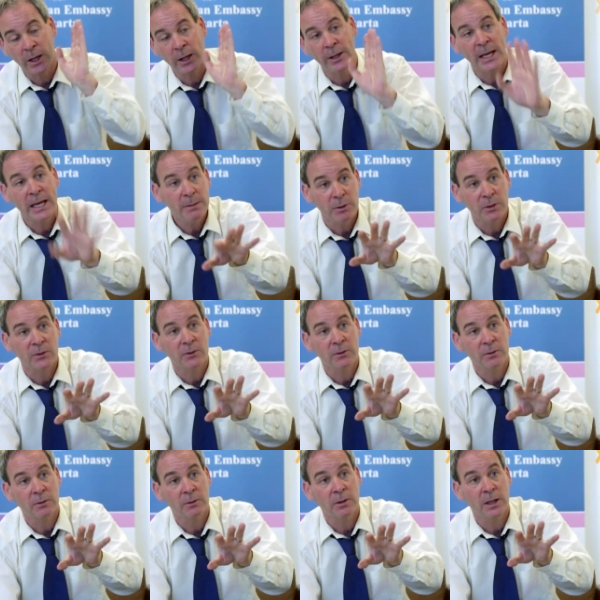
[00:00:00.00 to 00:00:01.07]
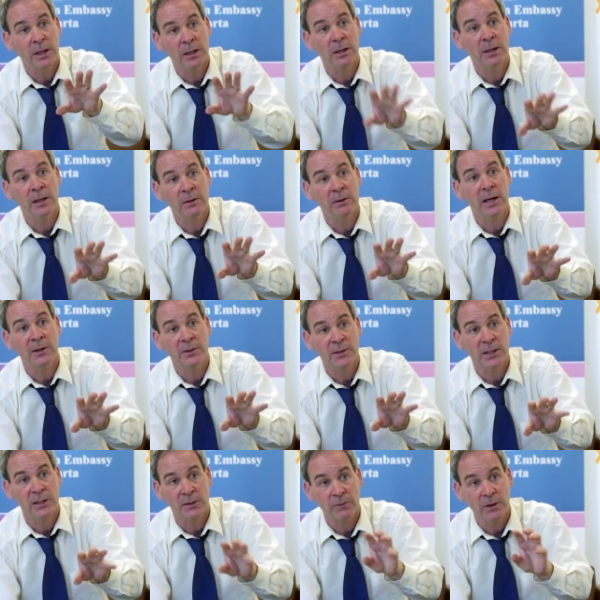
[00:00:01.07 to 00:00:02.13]
are neighbours in, in that
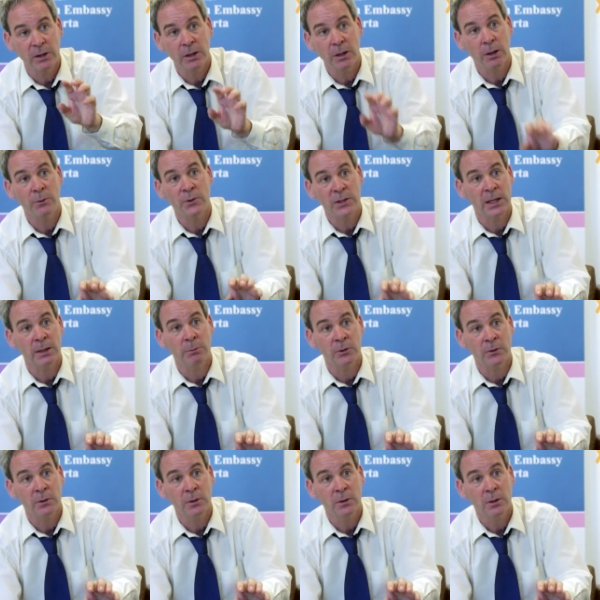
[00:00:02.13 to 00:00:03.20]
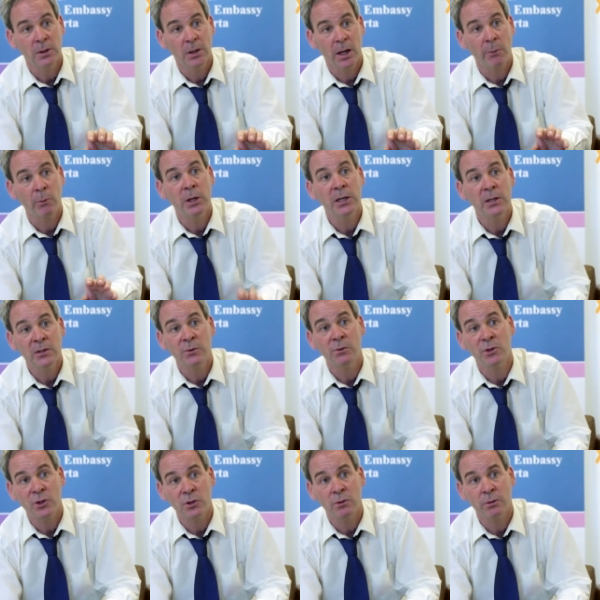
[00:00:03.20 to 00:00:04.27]
sense, very close neighbours. And we need to
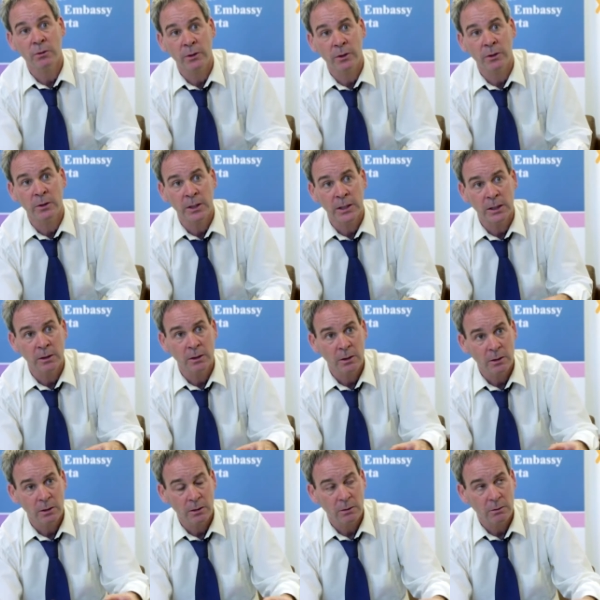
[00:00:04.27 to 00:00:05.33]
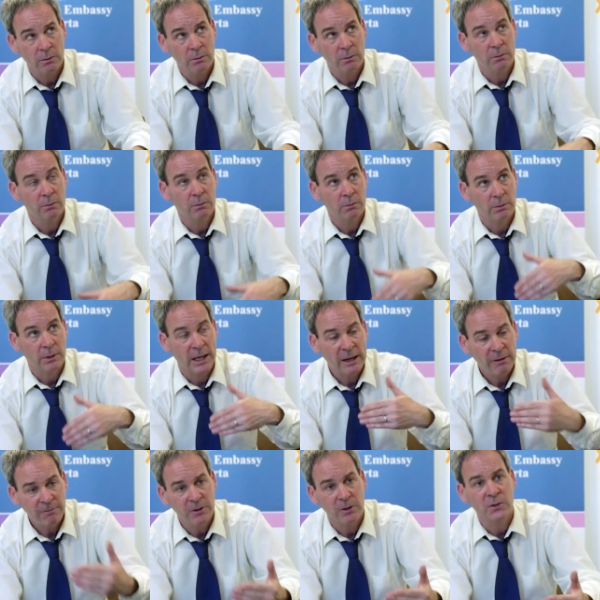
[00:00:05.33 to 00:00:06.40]
ensure that the
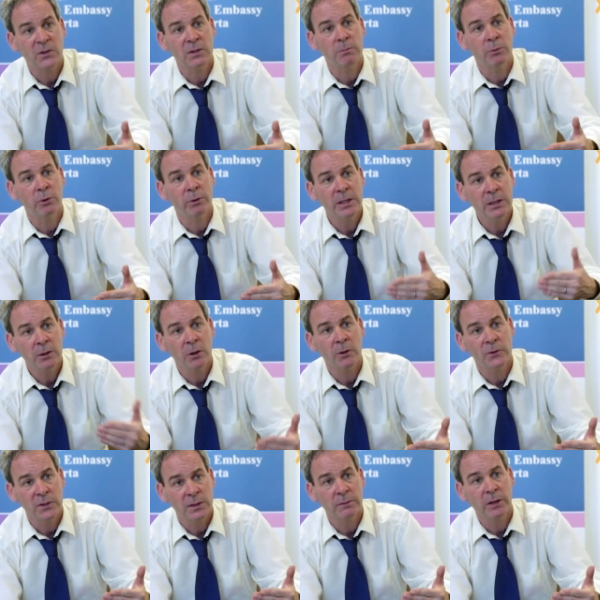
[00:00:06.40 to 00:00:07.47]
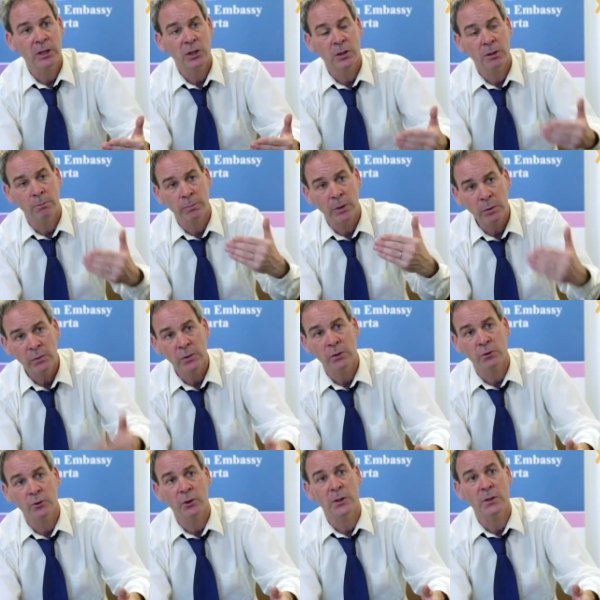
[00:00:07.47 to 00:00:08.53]
efforts in marine conservation in both
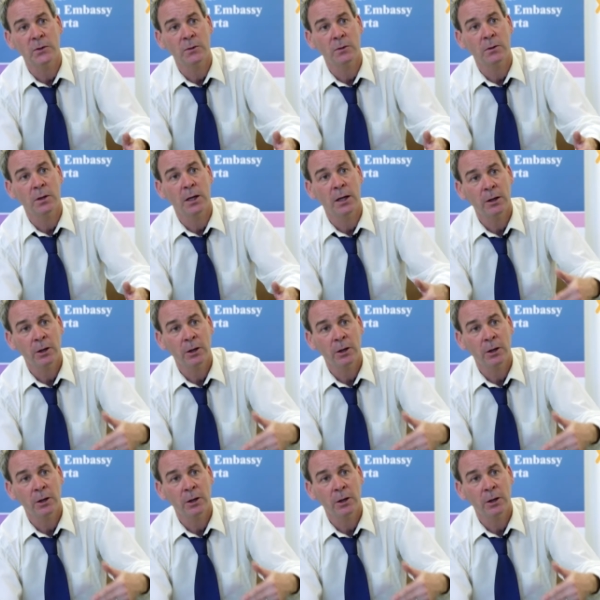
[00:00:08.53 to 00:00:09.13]
countries are